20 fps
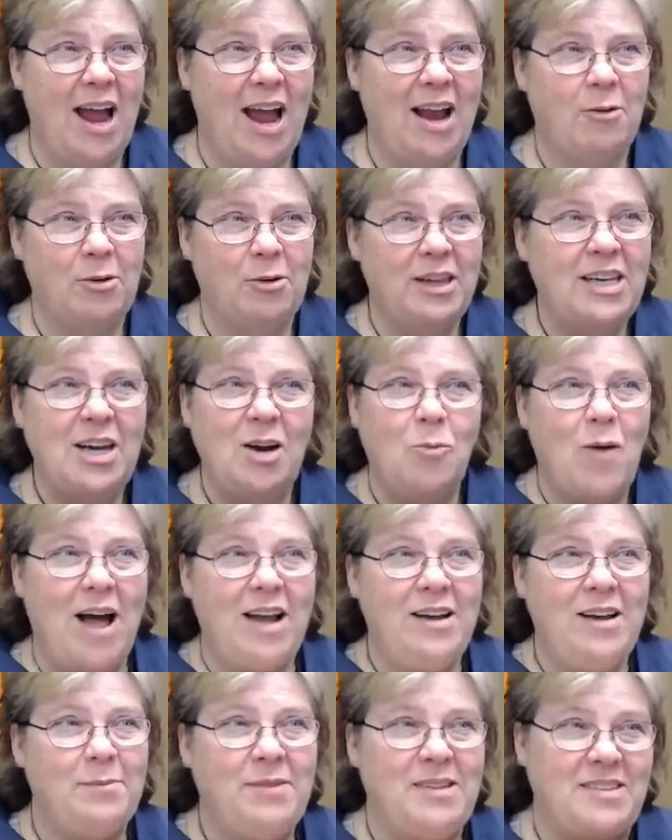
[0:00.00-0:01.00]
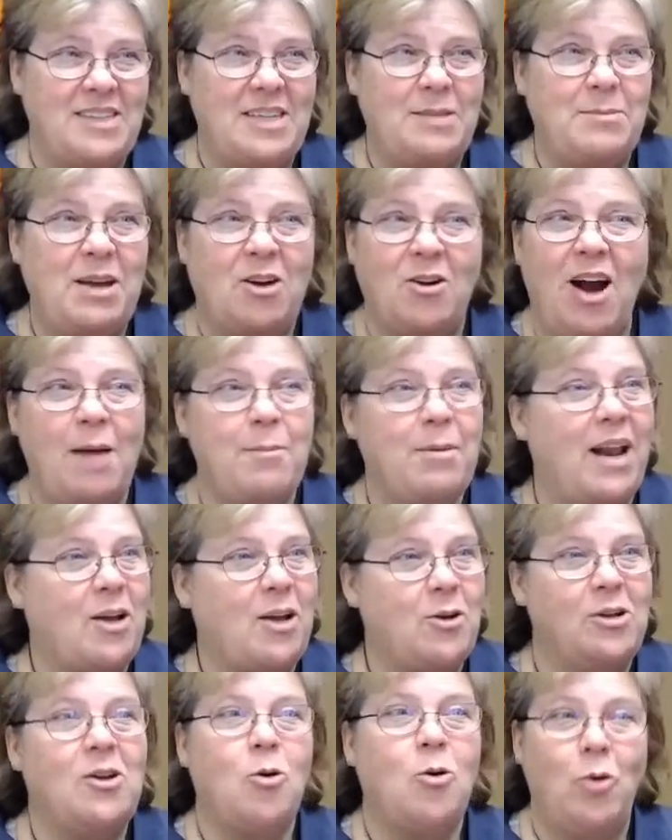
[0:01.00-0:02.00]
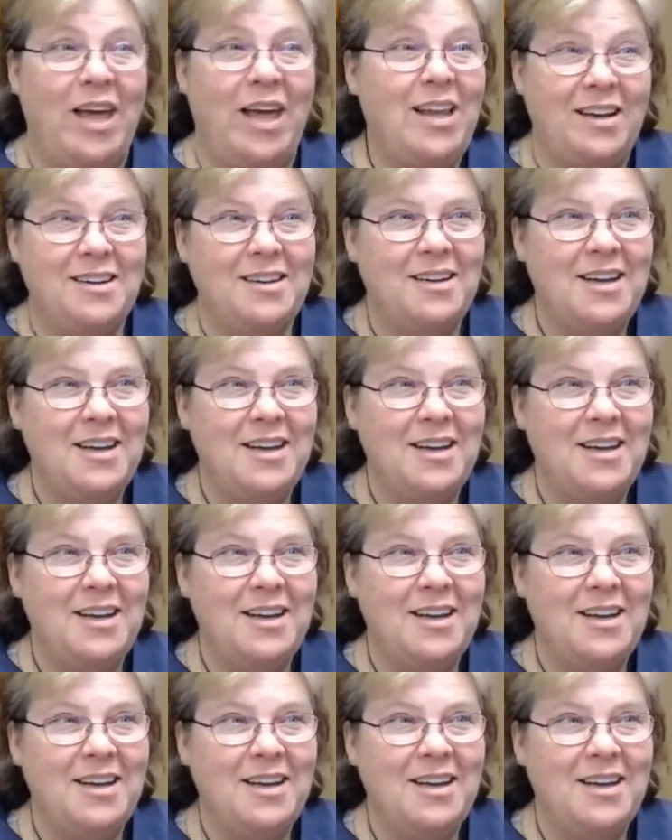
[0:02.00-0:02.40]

I really didn't want them to see me cry, but I couldn't quit.